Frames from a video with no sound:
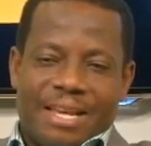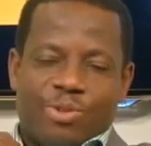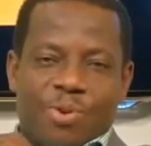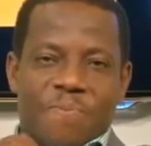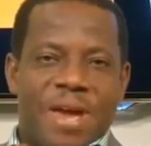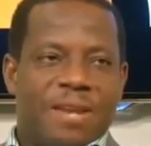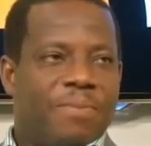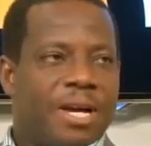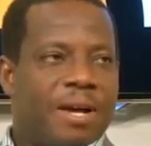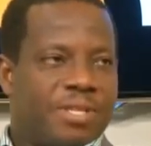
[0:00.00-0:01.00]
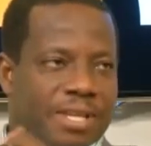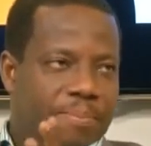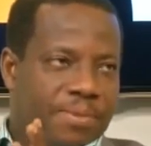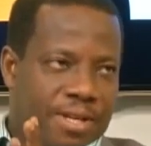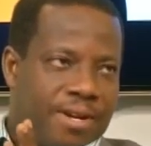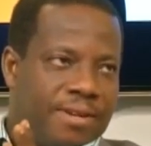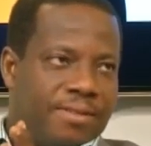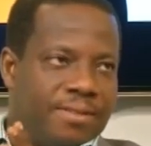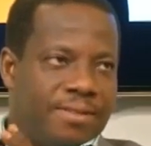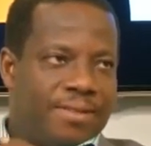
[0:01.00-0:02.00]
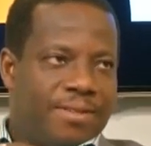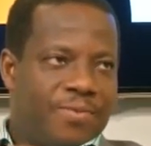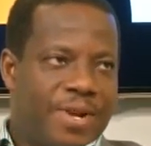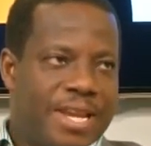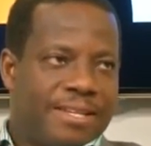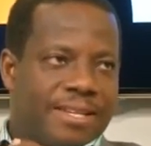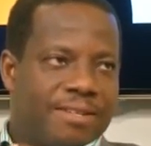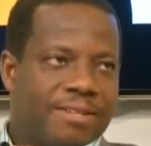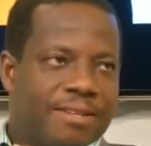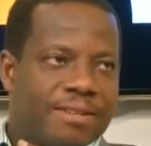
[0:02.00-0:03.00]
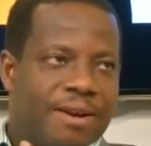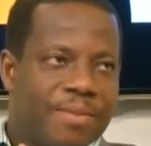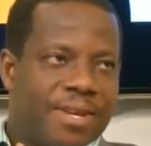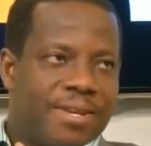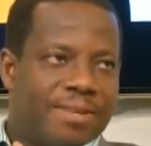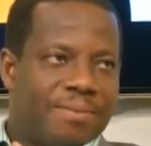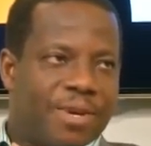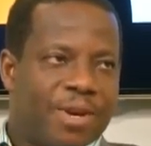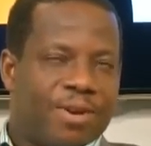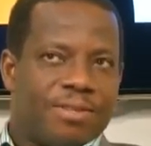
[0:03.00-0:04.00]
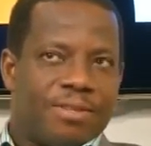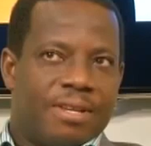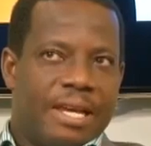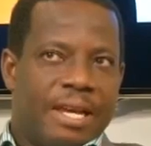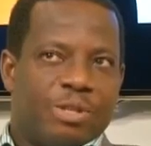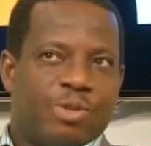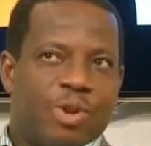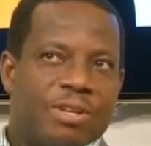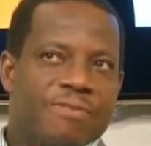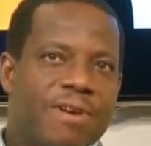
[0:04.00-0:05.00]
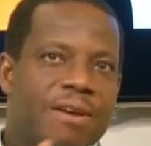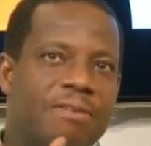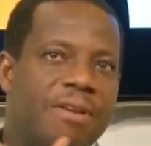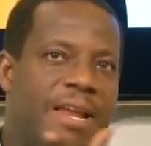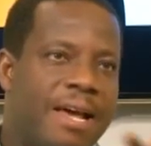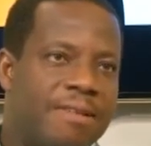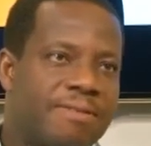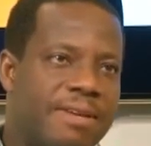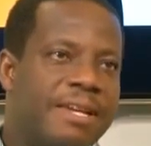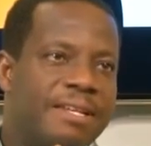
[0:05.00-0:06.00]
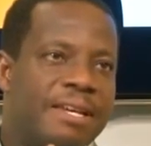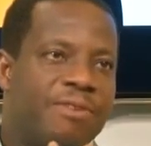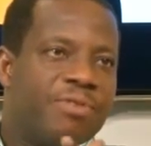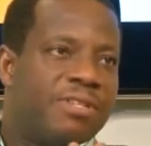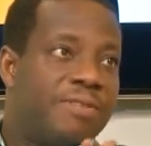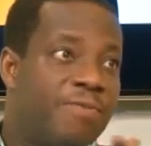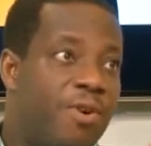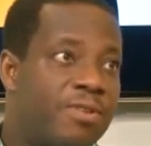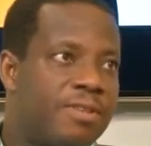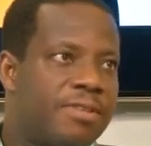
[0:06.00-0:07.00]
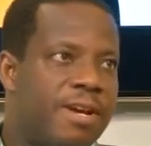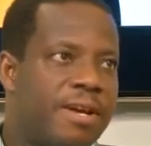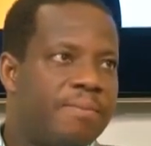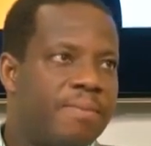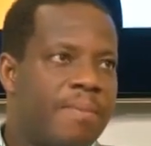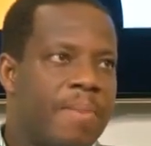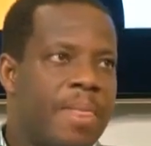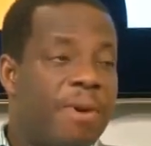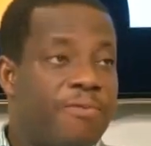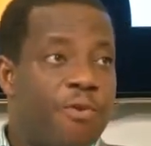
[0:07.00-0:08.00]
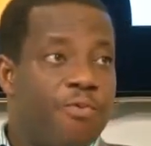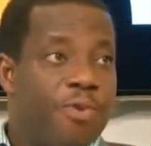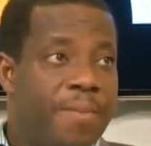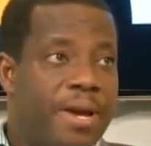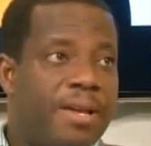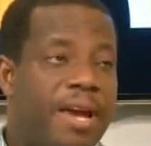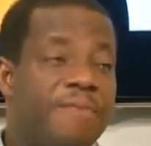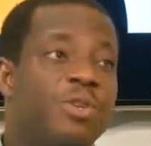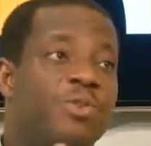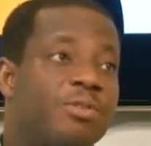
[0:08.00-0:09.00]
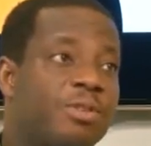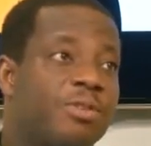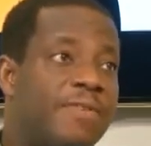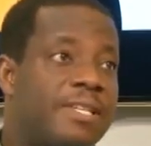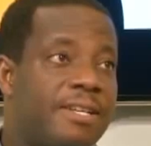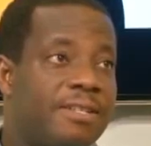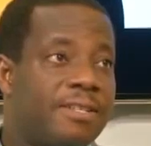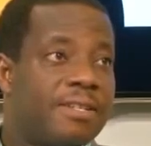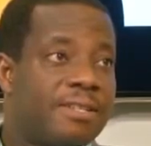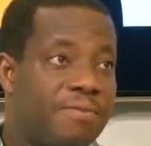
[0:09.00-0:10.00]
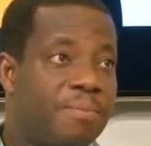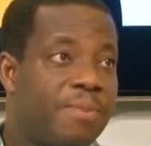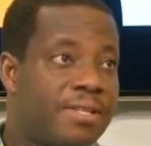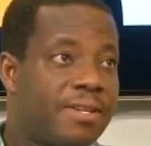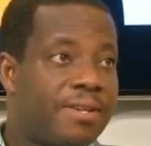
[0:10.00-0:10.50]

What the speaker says: And so men become skeptical when the attention is coming, because it's not a regular thing they receive all the time. Mm-hmm. But for women, heavy doses of attention is even better.